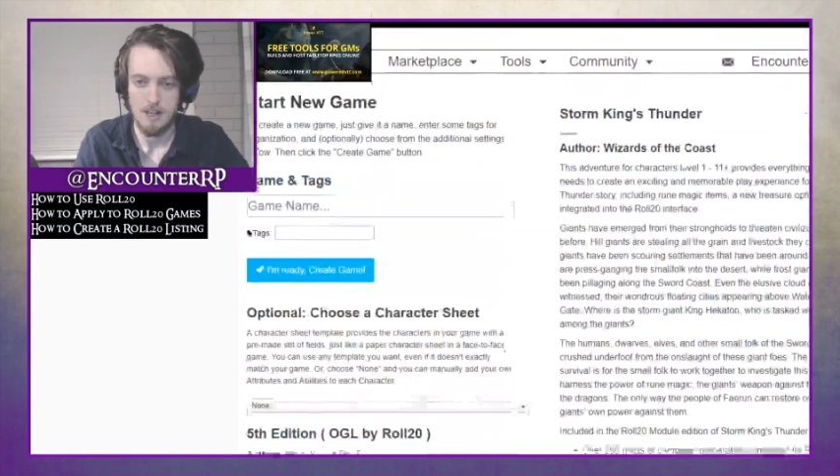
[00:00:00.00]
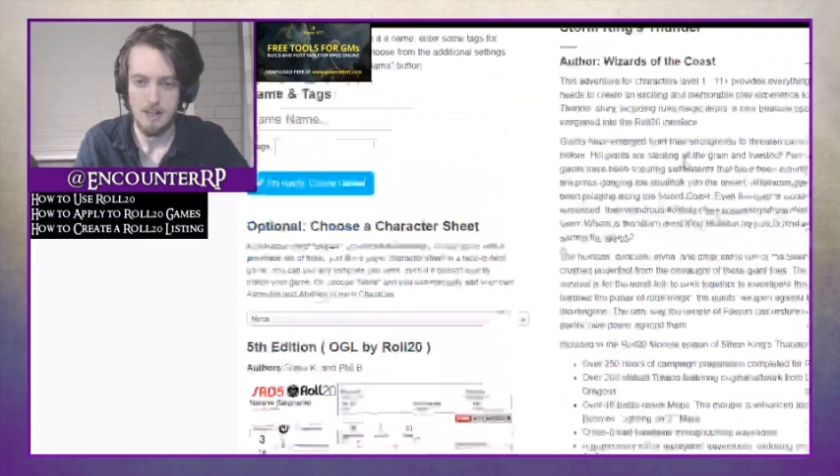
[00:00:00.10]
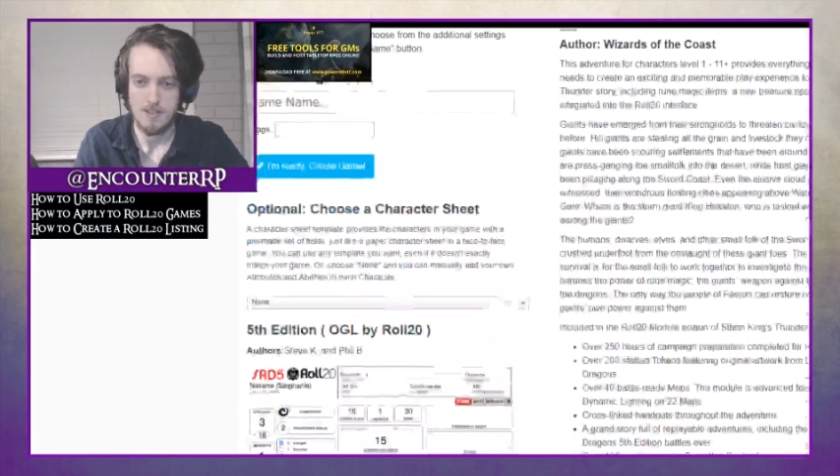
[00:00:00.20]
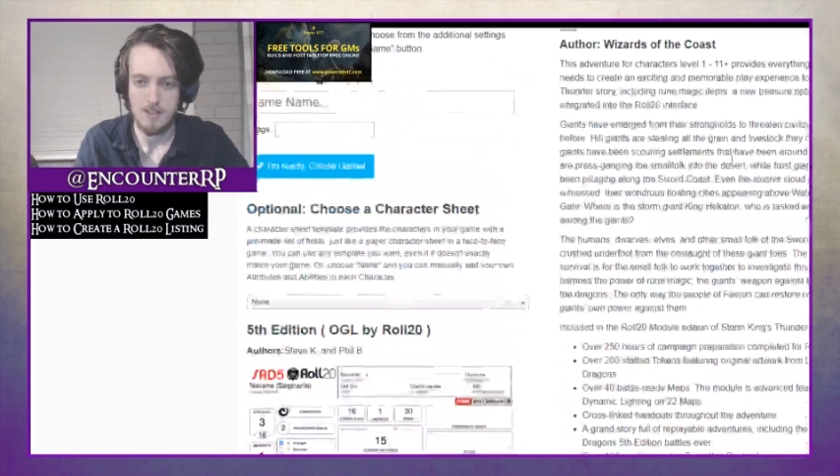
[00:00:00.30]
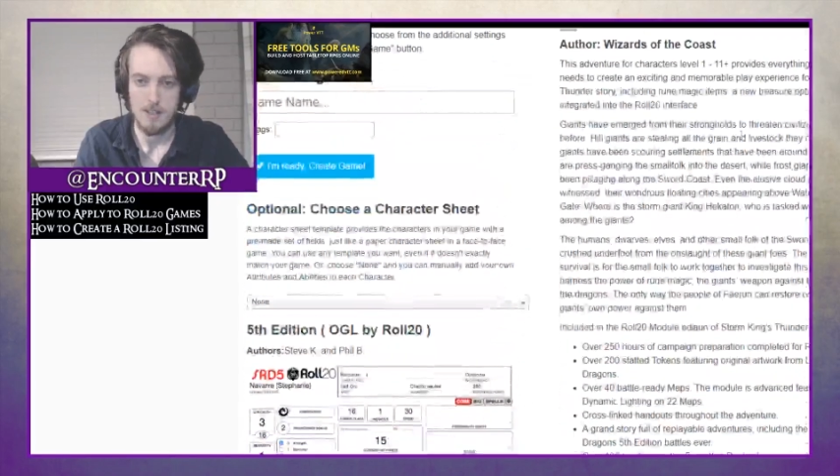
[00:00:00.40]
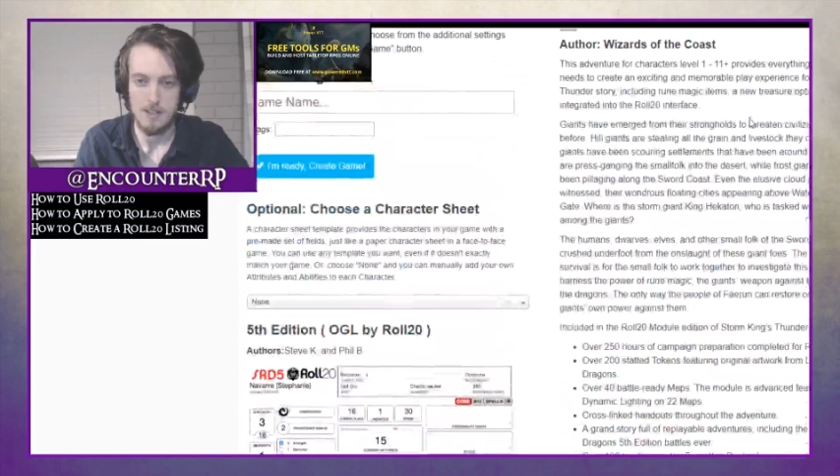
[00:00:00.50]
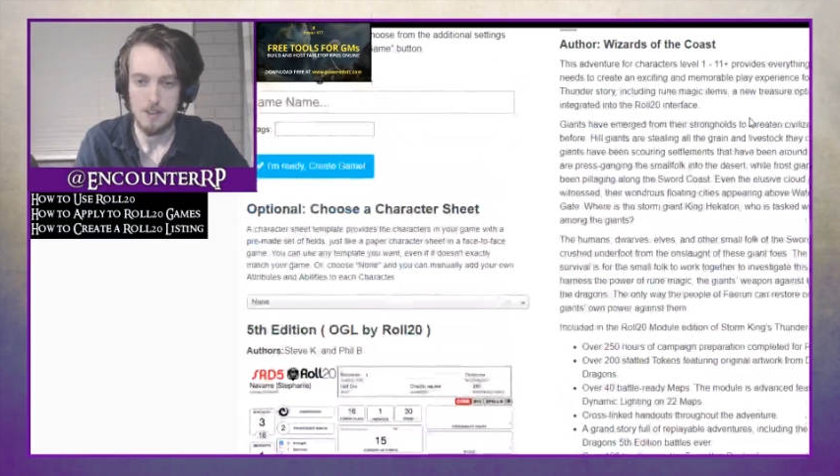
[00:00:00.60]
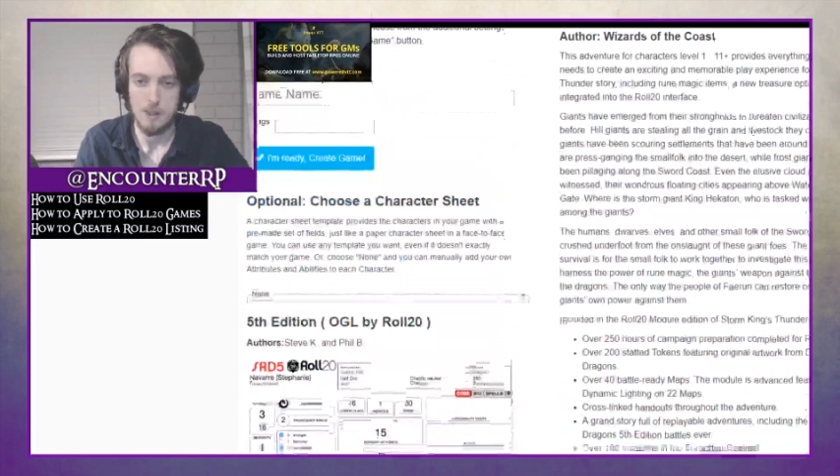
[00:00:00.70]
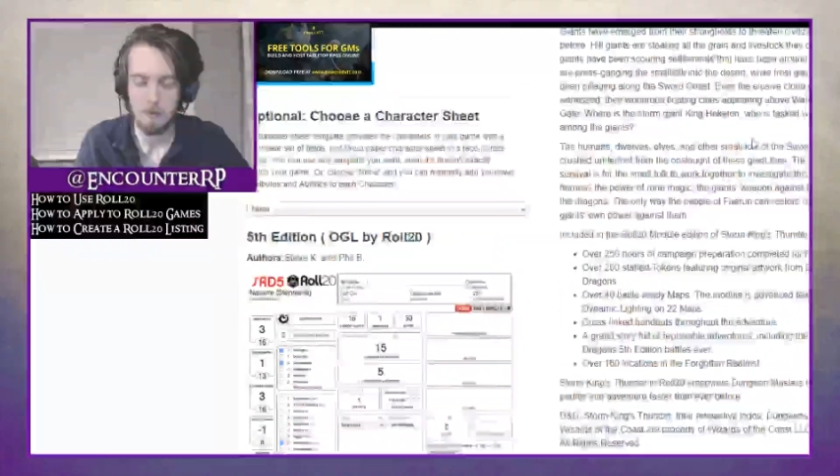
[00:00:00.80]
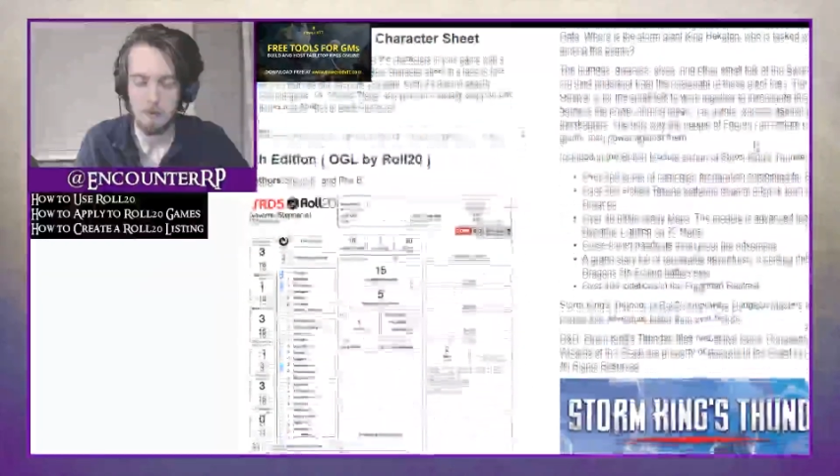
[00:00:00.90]
So you get
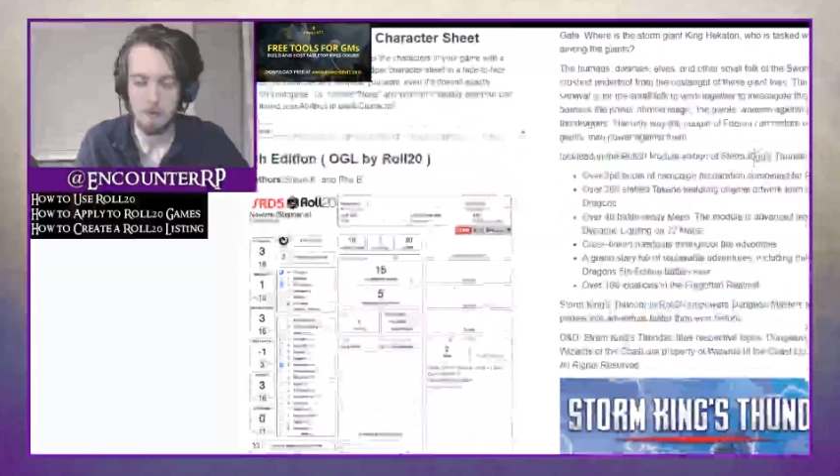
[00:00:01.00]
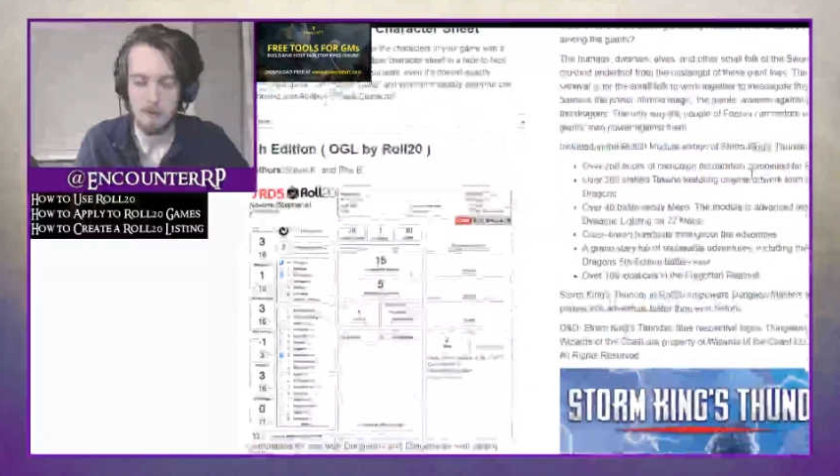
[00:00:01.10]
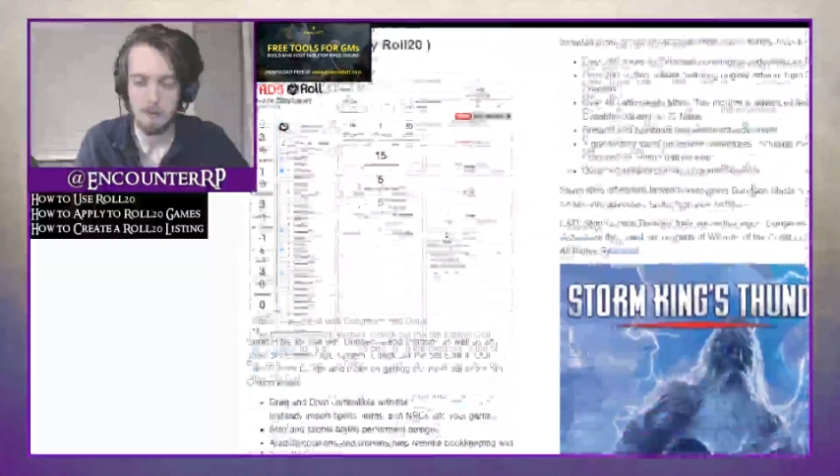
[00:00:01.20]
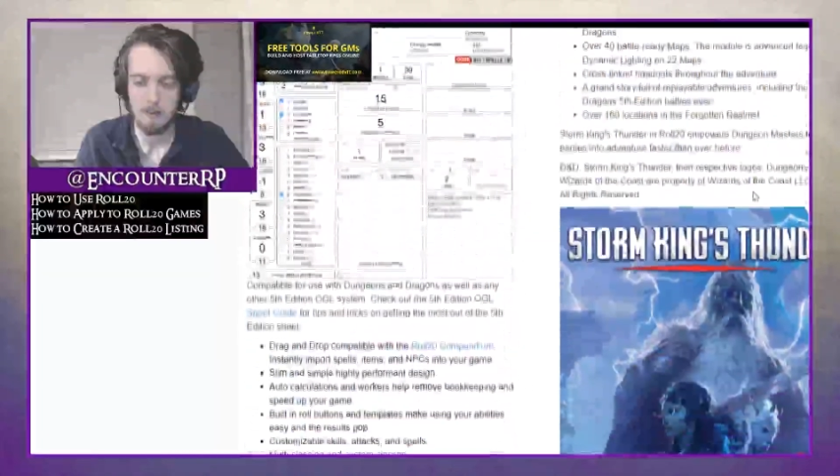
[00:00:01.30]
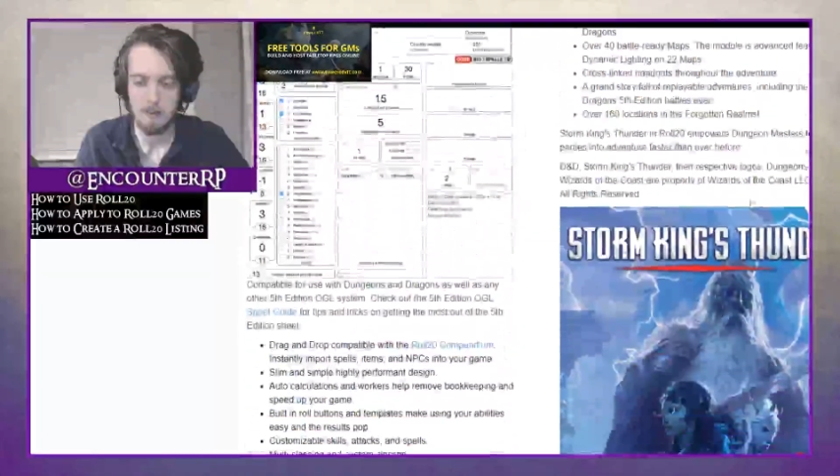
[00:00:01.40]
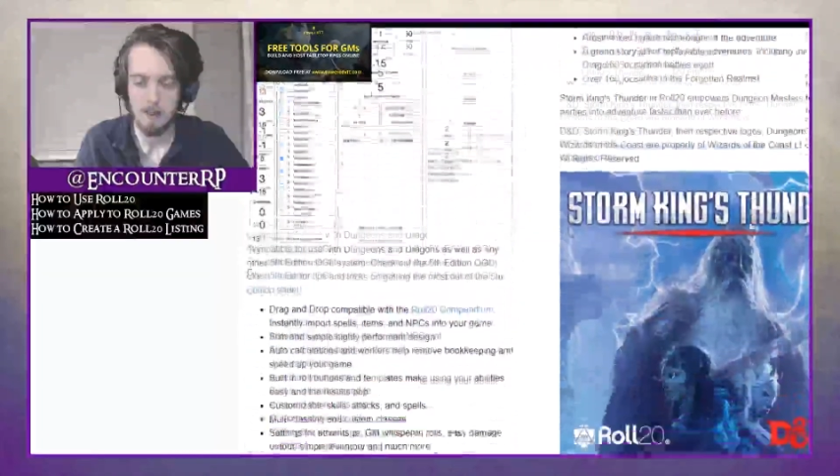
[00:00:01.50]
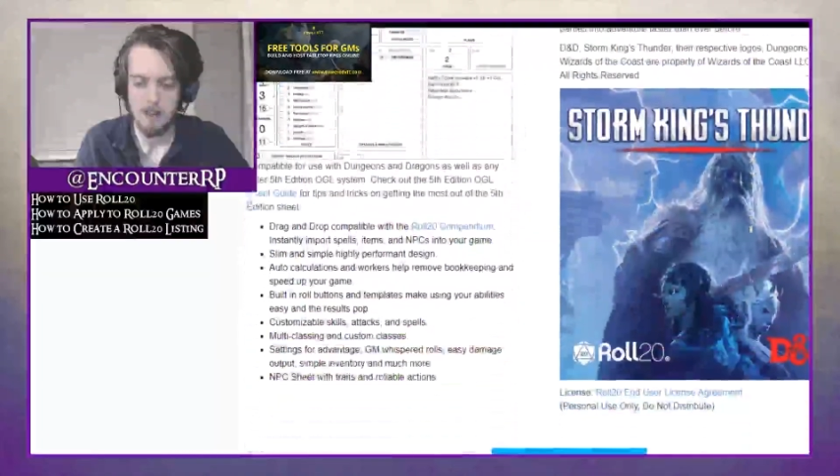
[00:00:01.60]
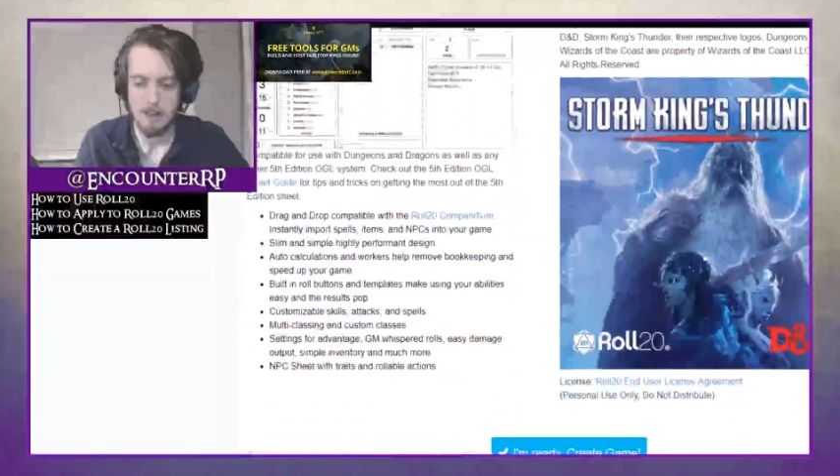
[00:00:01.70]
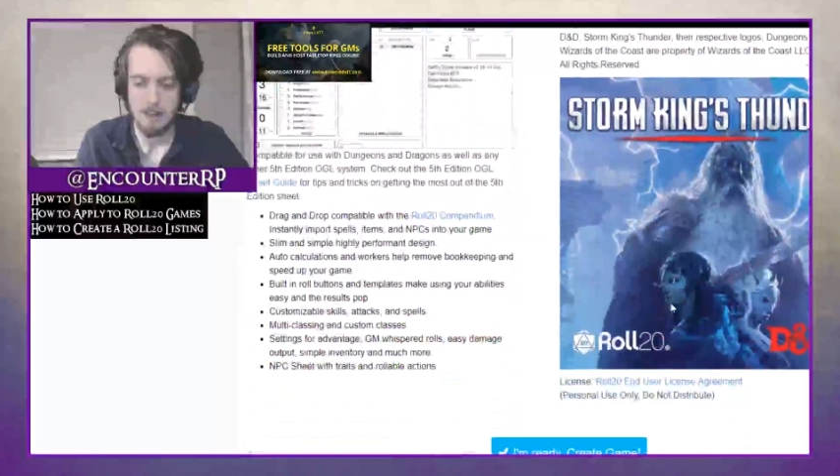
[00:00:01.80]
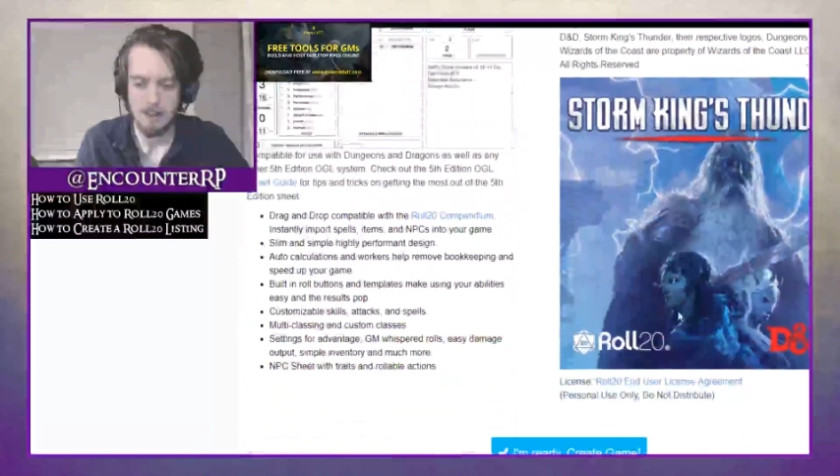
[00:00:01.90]
Storm King's Thunder
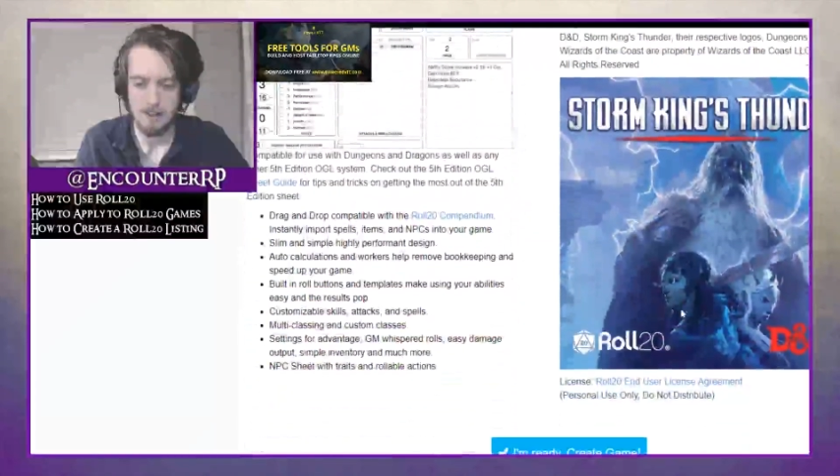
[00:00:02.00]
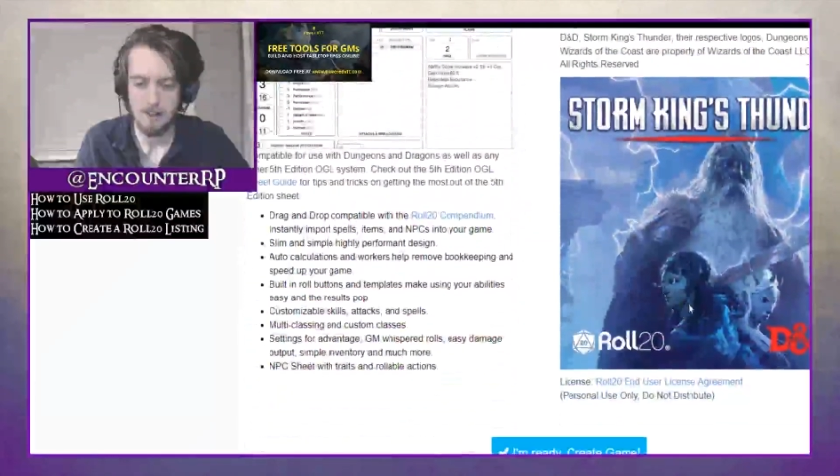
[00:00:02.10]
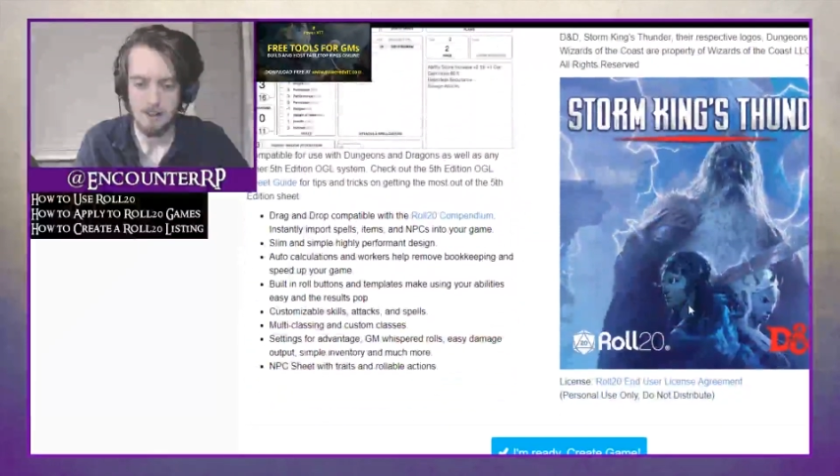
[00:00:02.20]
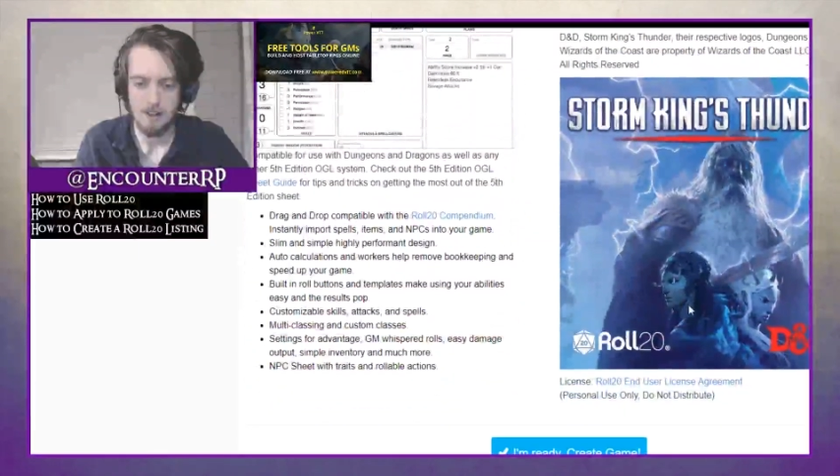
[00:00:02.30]
here.